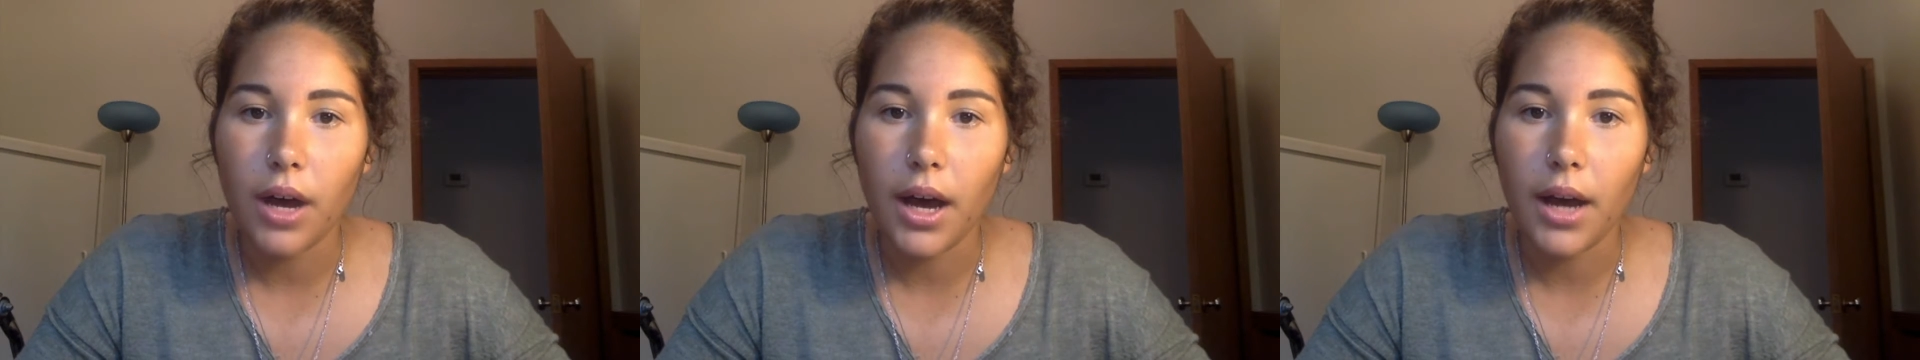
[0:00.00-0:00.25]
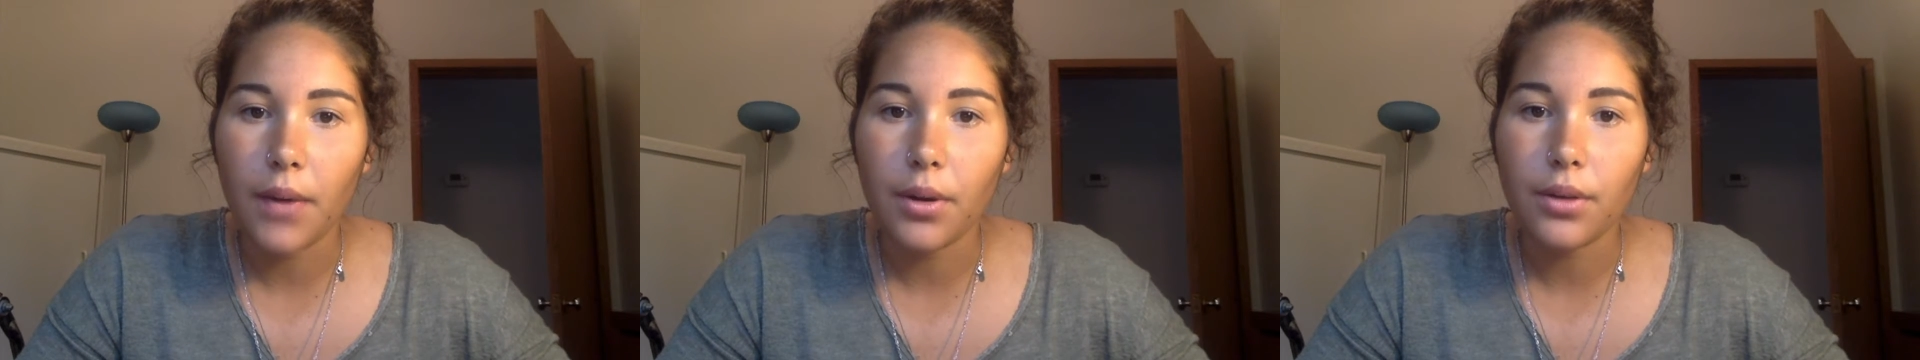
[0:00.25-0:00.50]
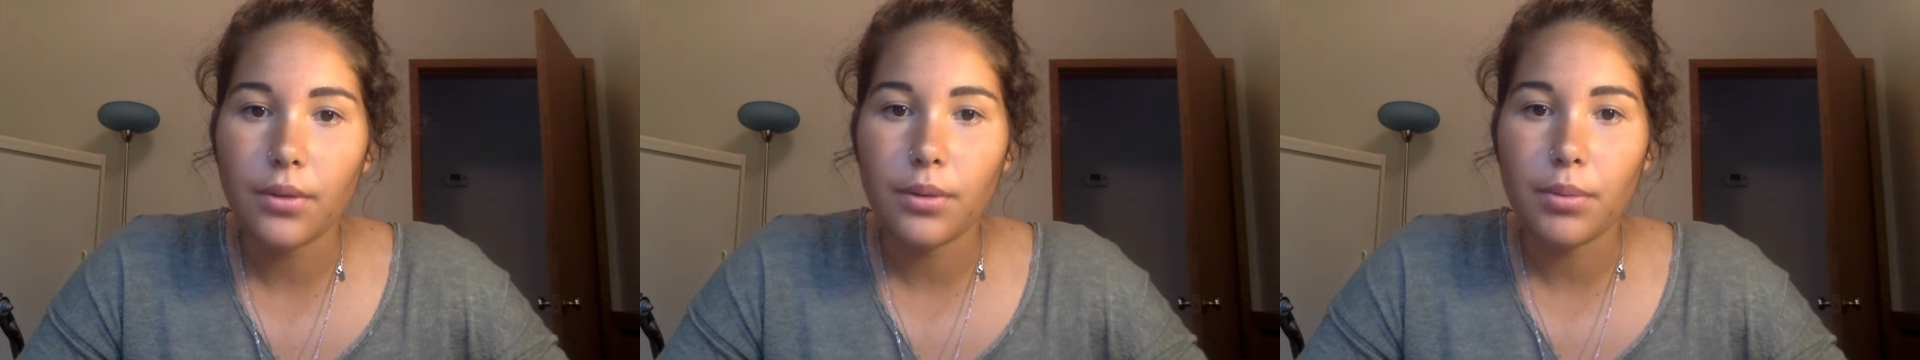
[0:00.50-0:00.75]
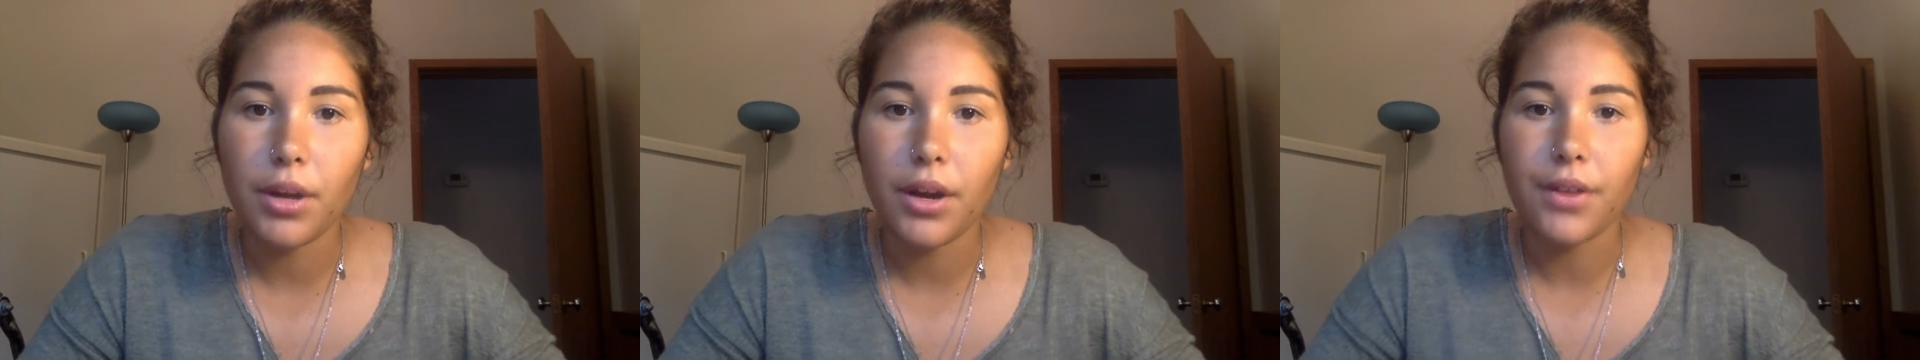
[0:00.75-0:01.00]
I want to
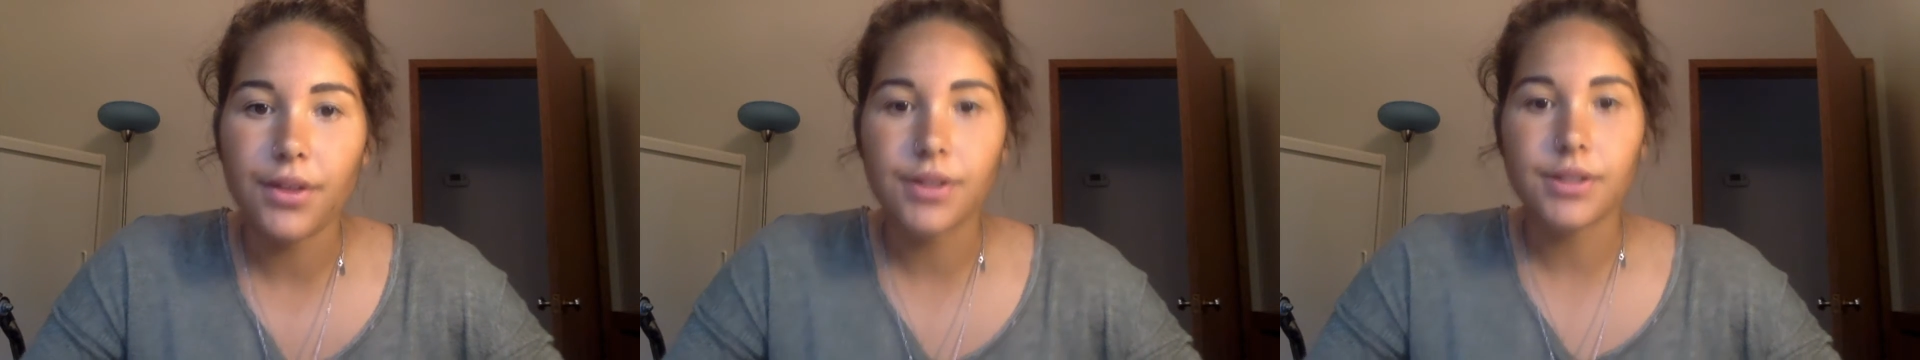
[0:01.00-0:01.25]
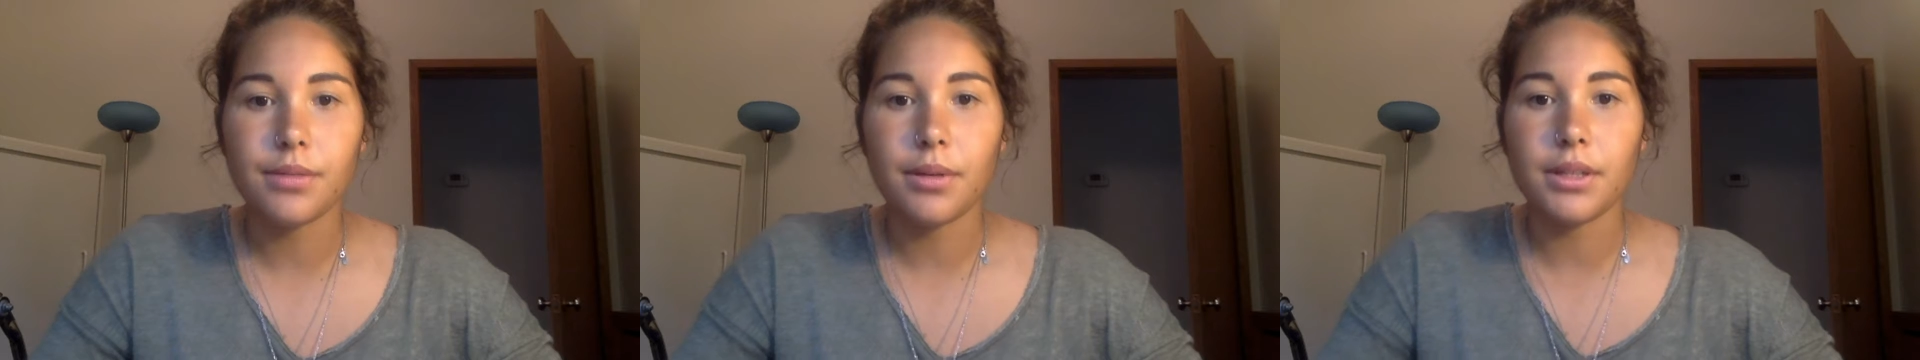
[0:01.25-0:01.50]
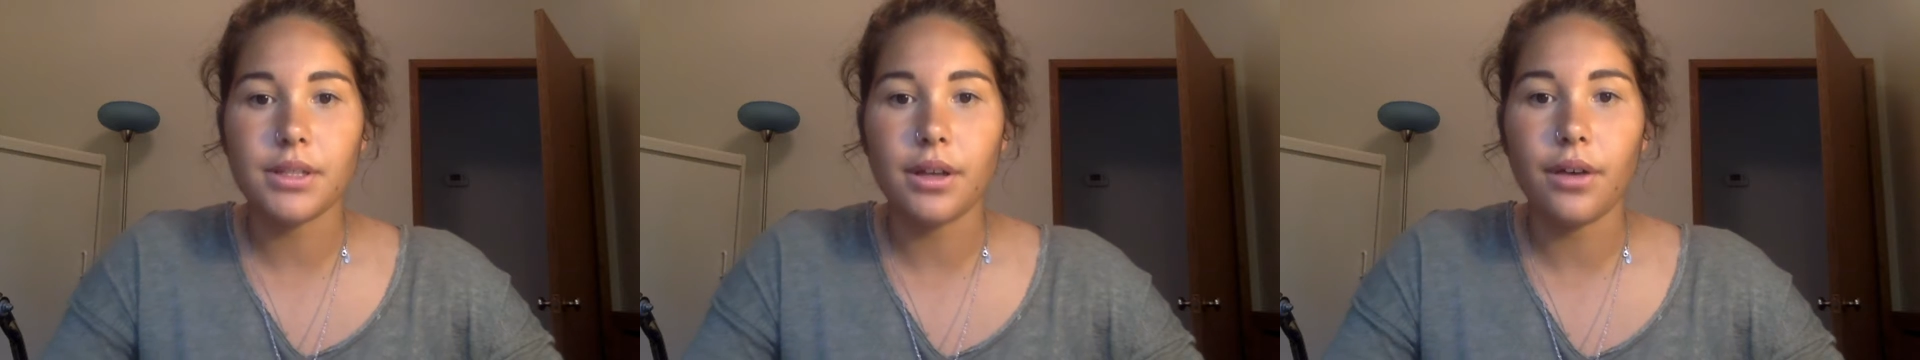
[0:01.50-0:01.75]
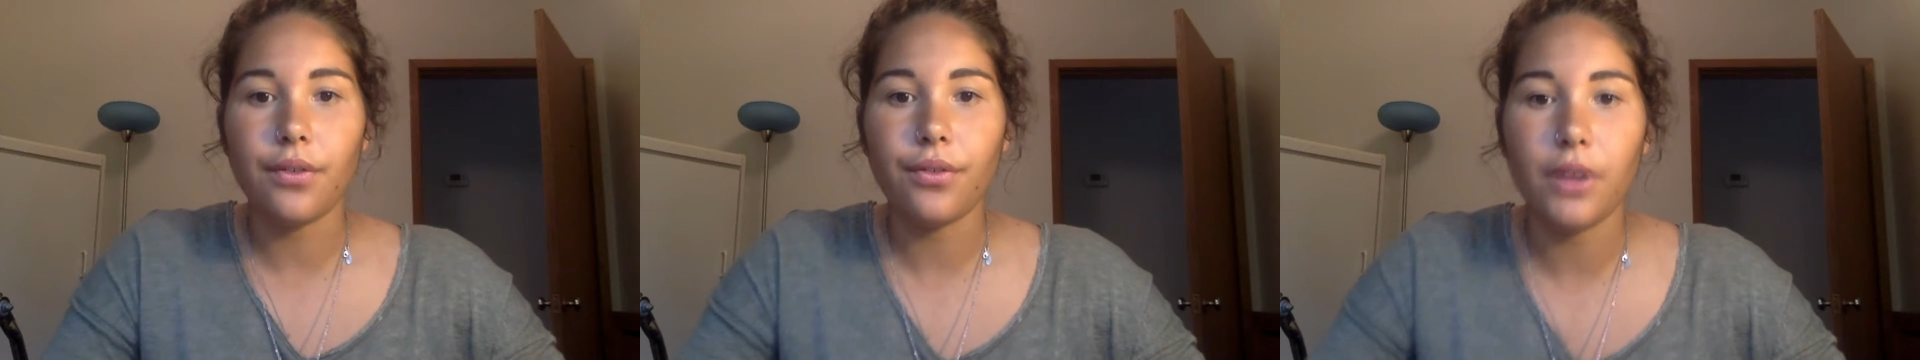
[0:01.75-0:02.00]
apply this to
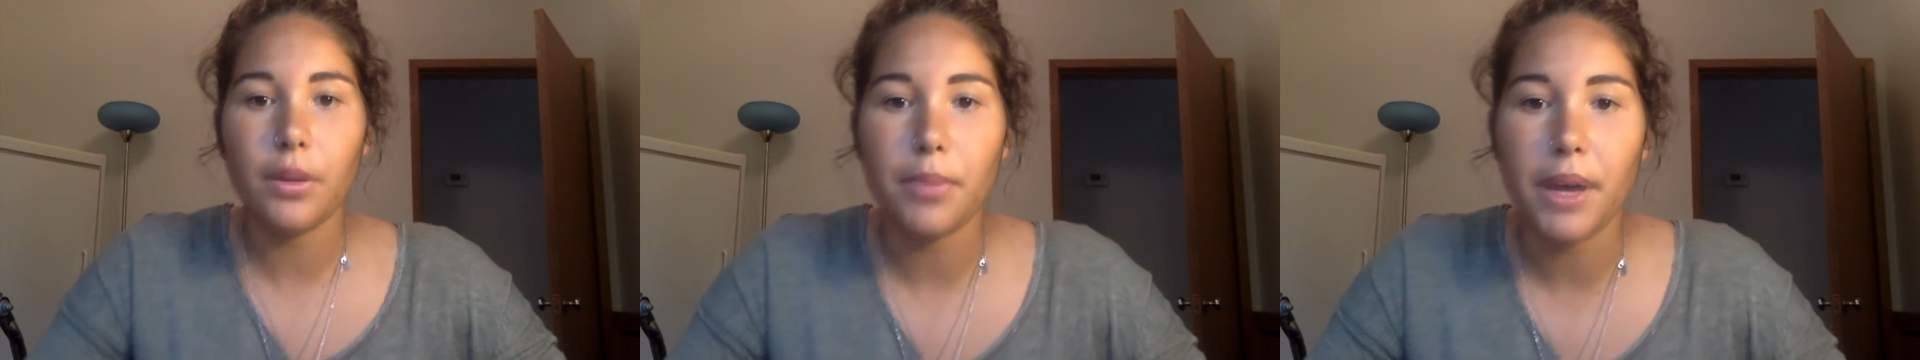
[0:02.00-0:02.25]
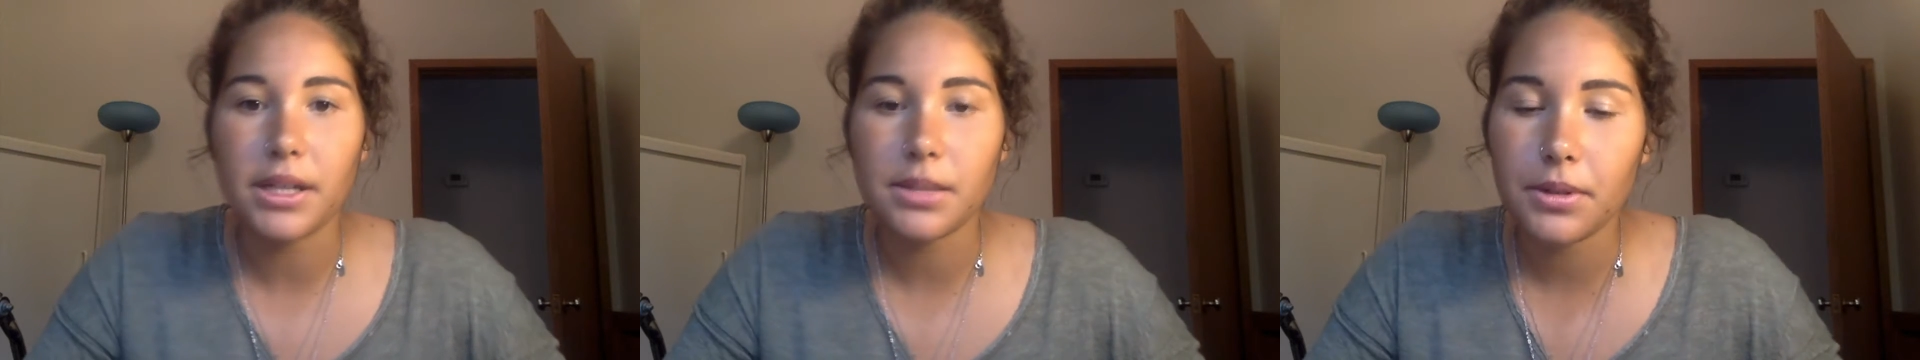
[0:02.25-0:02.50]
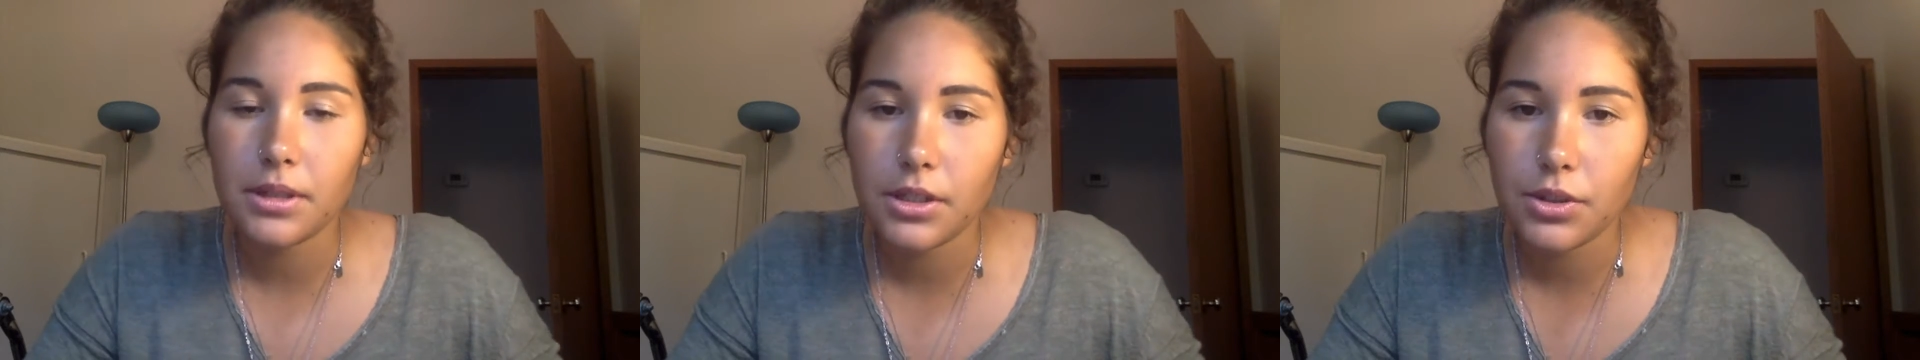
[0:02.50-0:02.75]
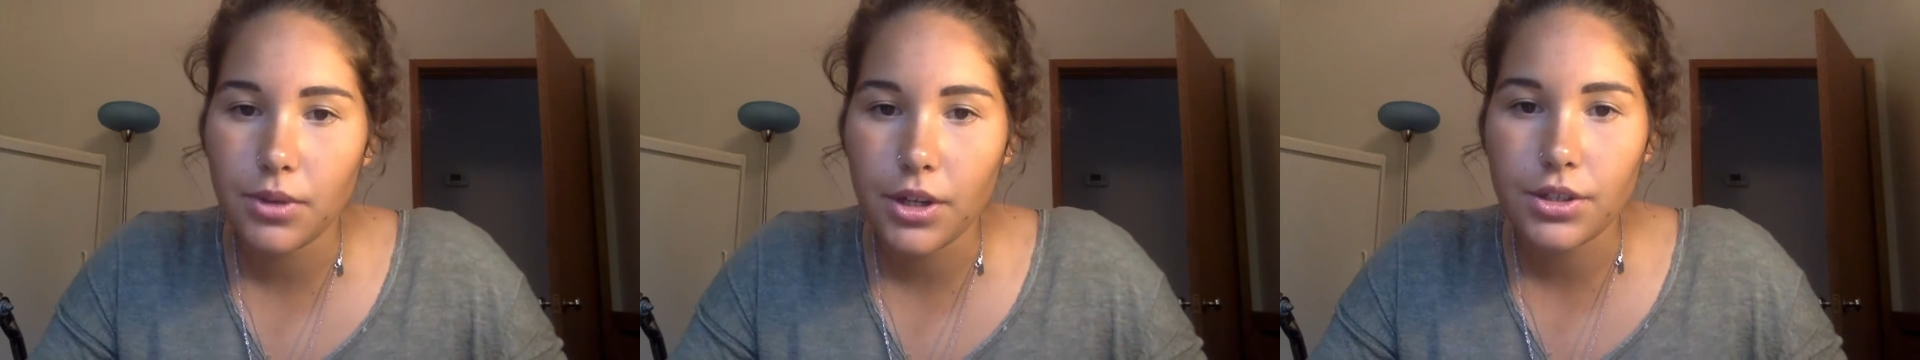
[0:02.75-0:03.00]
myself in basketball
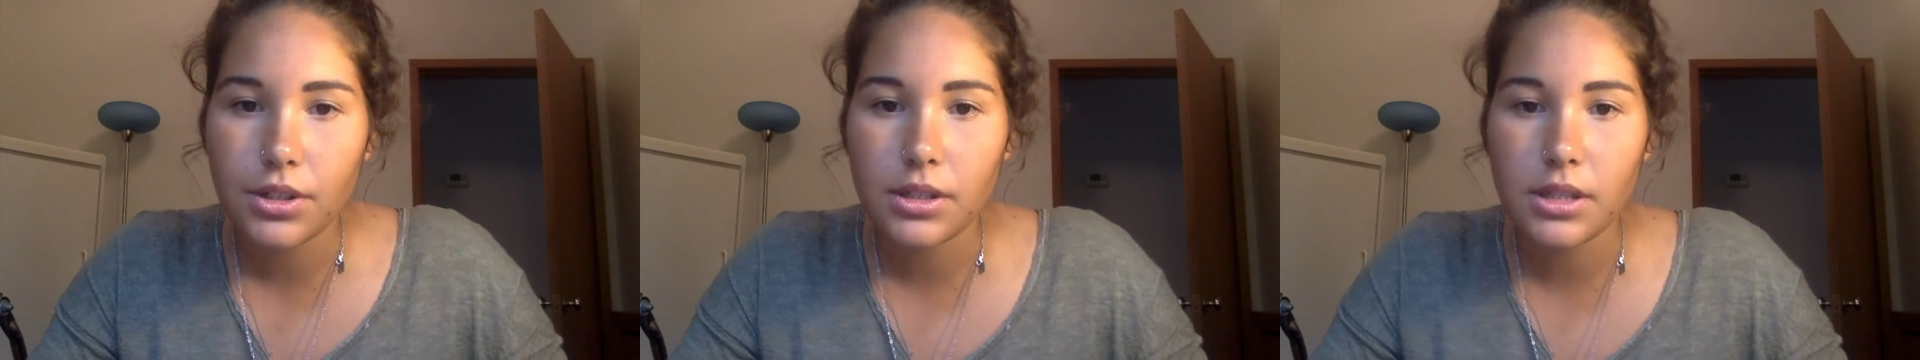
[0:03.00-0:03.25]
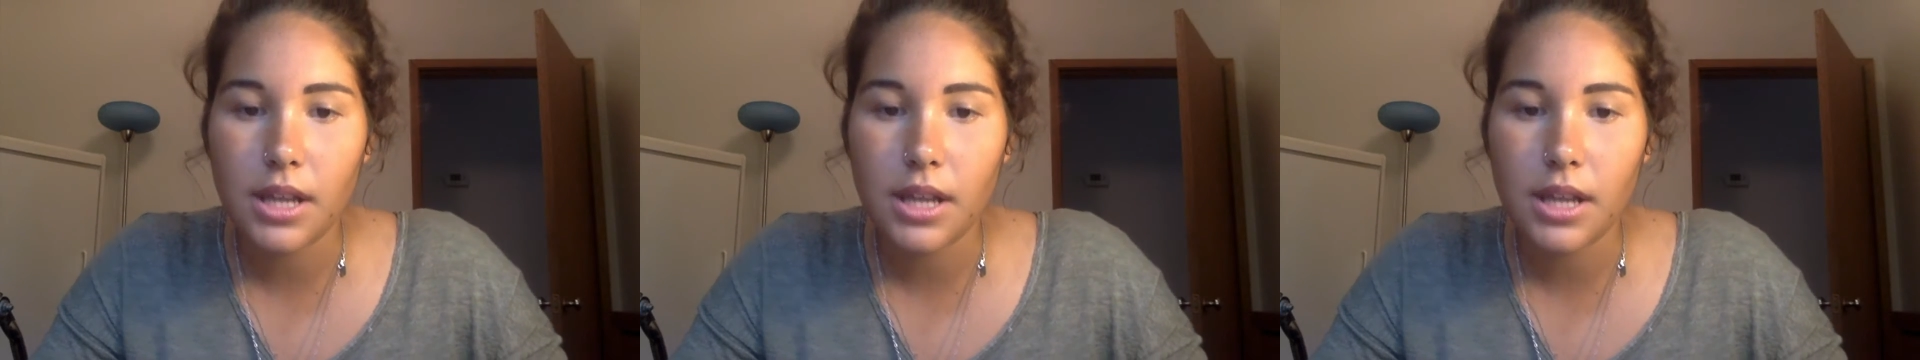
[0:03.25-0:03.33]
situations,